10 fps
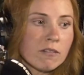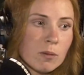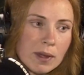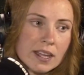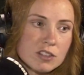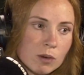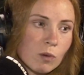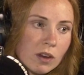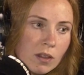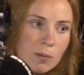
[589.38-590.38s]
the pitch and
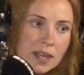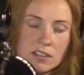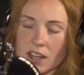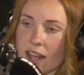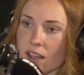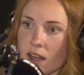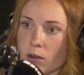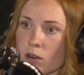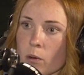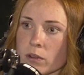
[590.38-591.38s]
one on the pitch. Like I
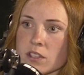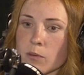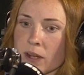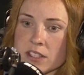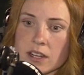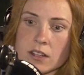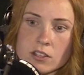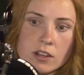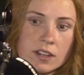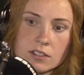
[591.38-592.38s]
would go onto the pitch and I'd
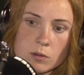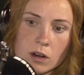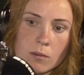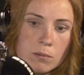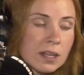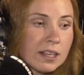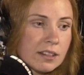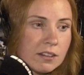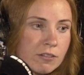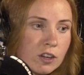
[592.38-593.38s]
turn into a completely
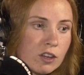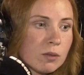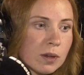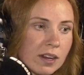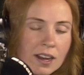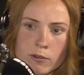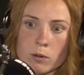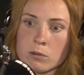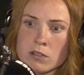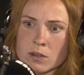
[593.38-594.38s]
different human, and
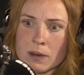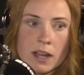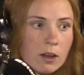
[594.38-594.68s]
everyone used to be like,